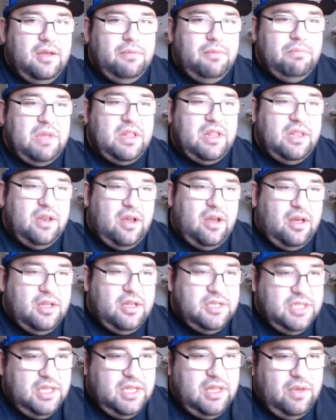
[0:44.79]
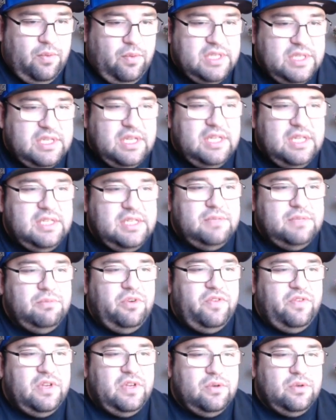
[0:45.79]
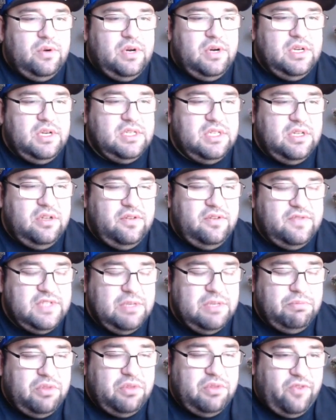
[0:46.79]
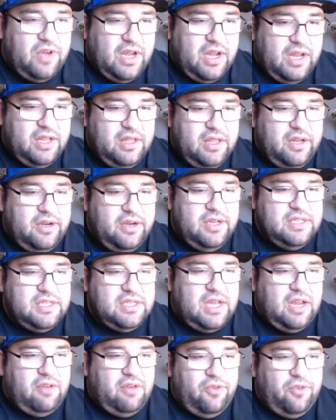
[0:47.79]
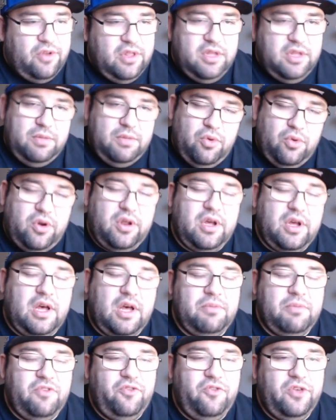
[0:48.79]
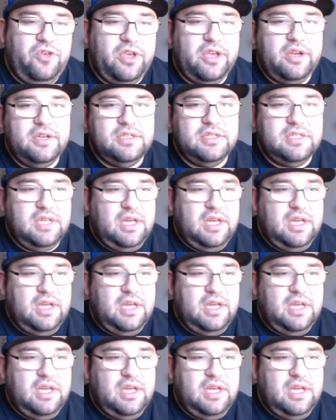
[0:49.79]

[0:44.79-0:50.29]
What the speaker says: methodology that Wizkids is moving towards of simplifying their design for the more common figures.